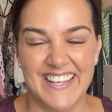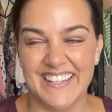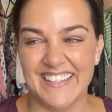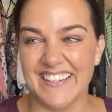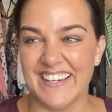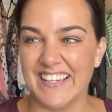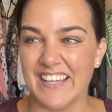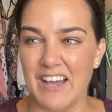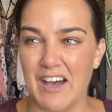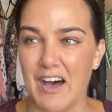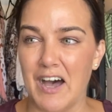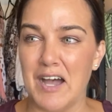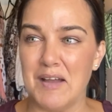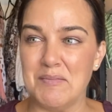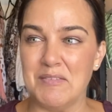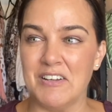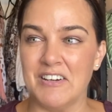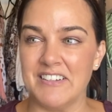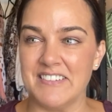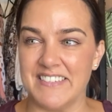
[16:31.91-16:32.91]
Like,
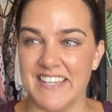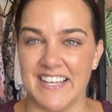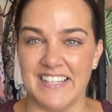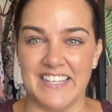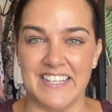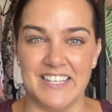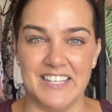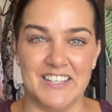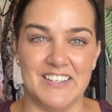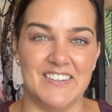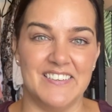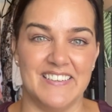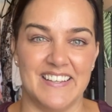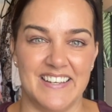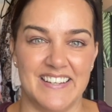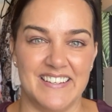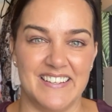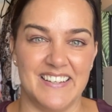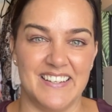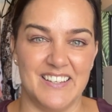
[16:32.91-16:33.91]
I'm not telling you
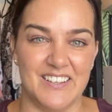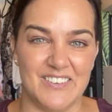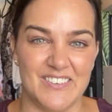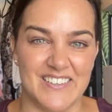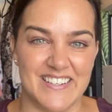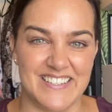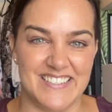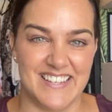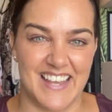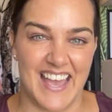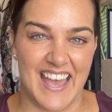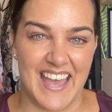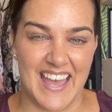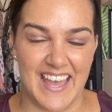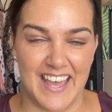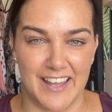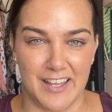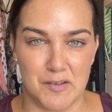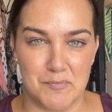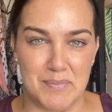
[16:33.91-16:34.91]
that you're a
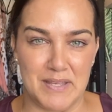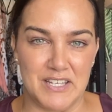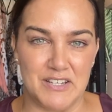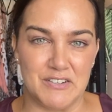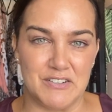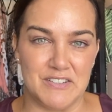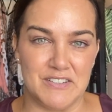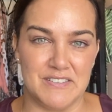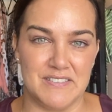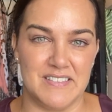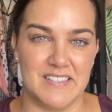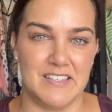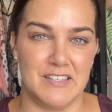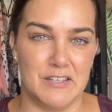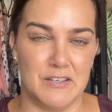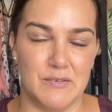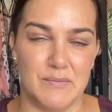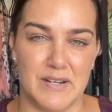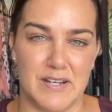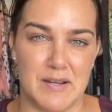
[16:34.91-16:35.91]
dag because
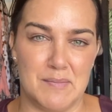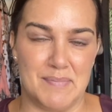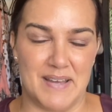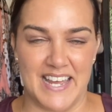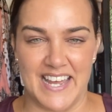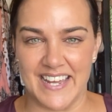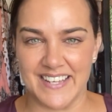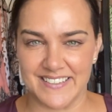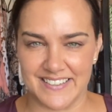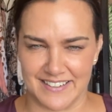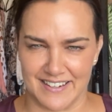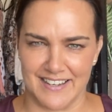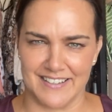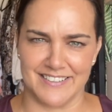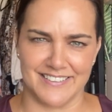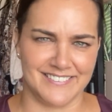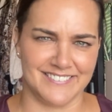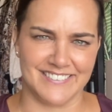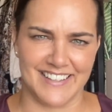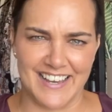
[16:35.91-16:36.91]
you wear a bag that I
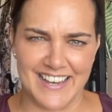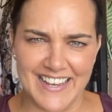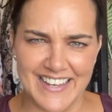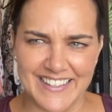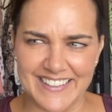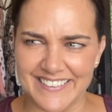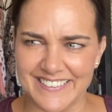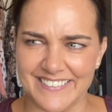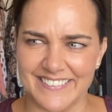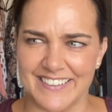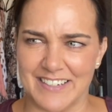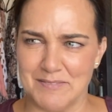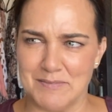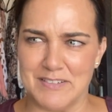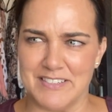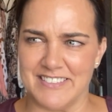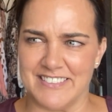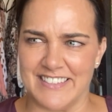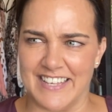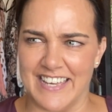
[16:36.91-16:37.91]
don't like. I'm
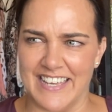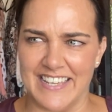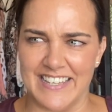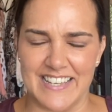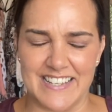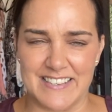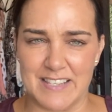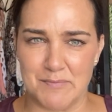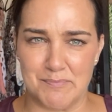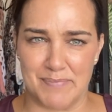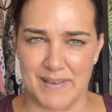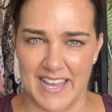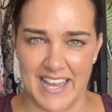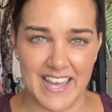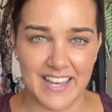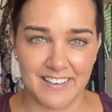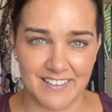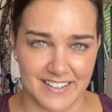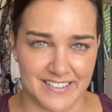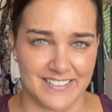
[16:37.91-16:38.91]
just saying it's a
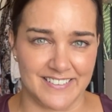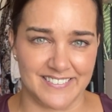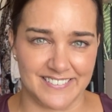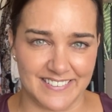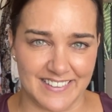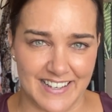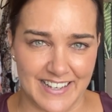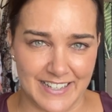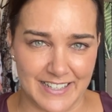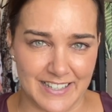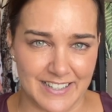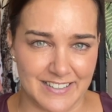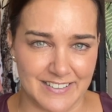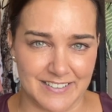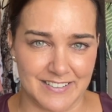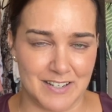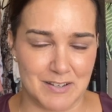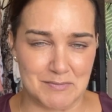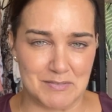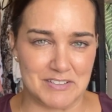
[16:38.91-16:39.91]
bag I don't like.
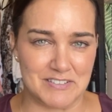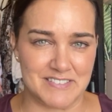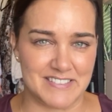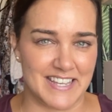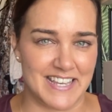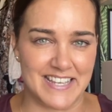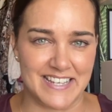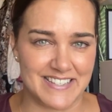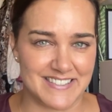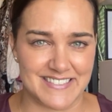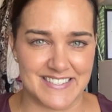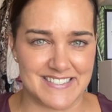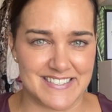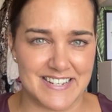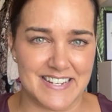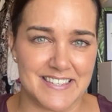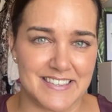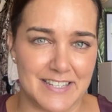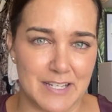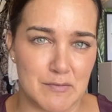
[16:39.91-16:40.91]
I'm not saying it says
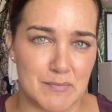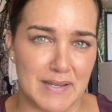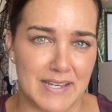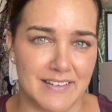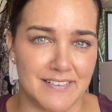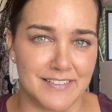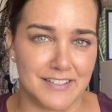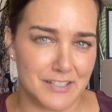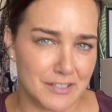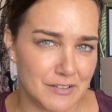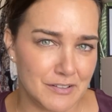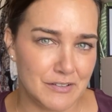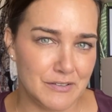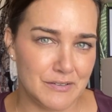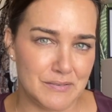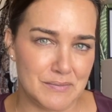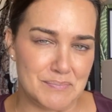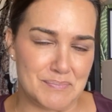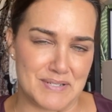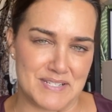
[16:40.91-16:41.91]
anything about
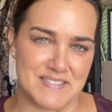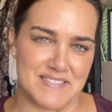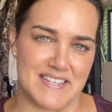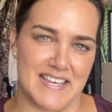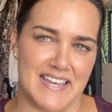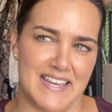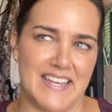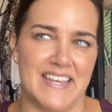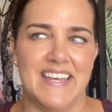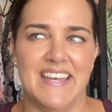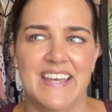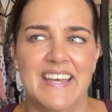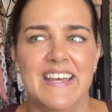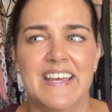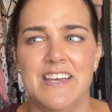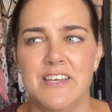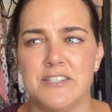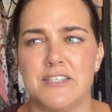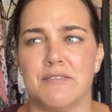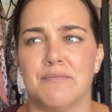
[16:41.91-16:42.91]
you per se.
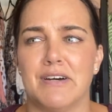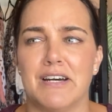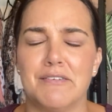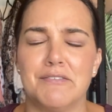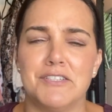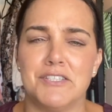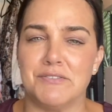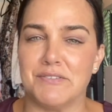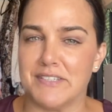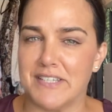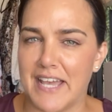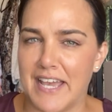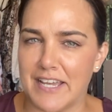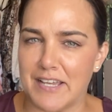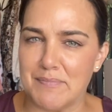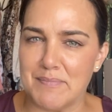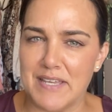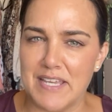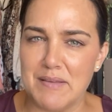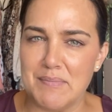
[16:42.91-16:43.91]
So why would you
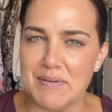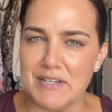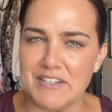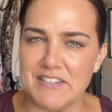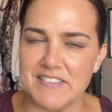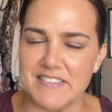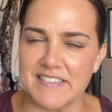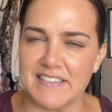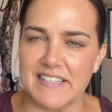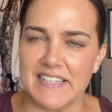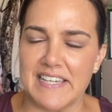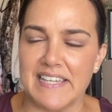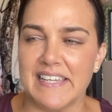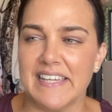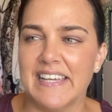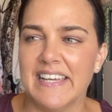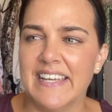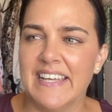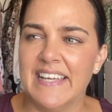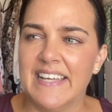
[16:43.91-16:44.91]
attack me personally?
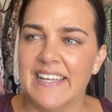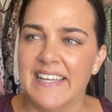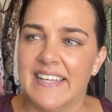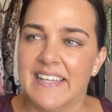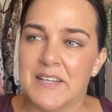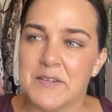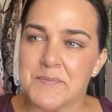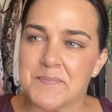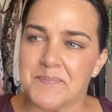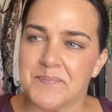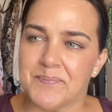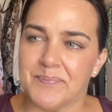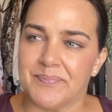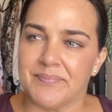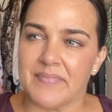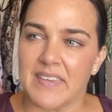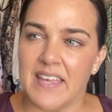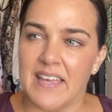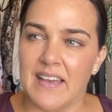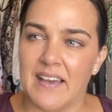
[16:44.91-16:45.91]

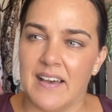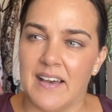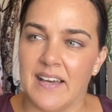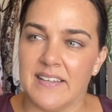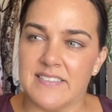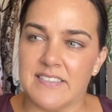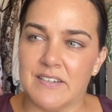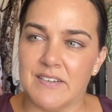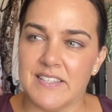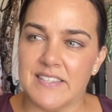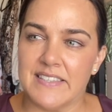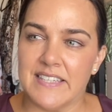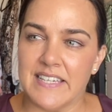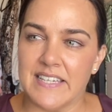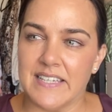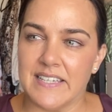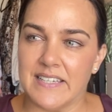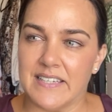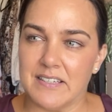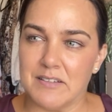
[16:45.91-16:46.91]
So I
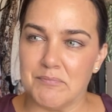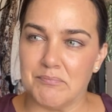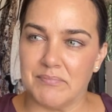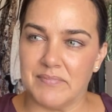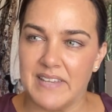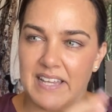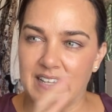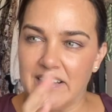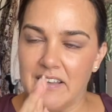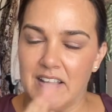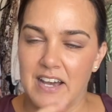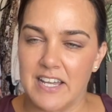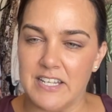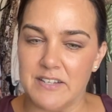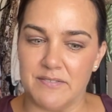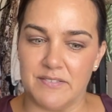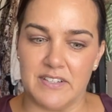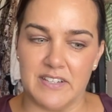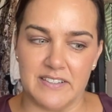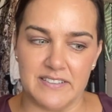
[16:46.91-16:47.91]
think that kind
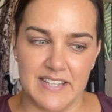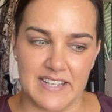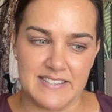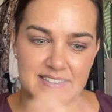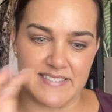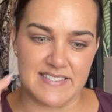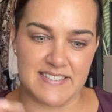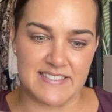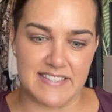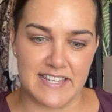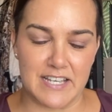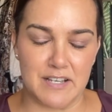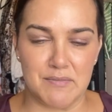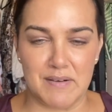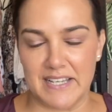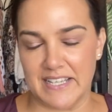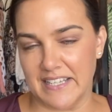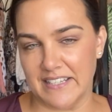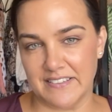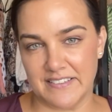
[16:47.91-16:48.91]
of, that's the
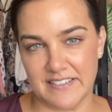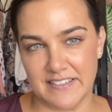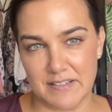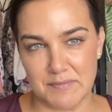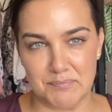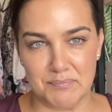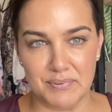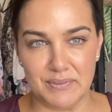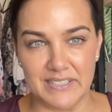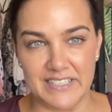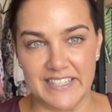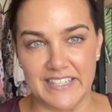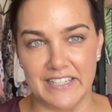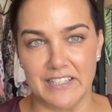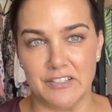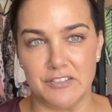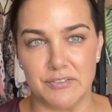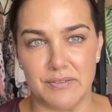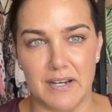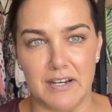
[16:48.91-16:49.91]
segue into the bullying
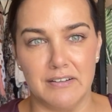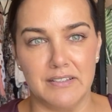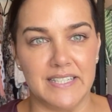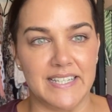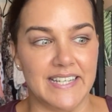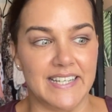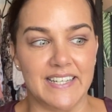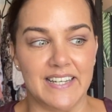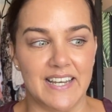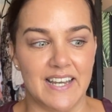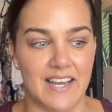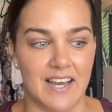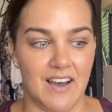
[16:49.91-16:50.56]
and trolling.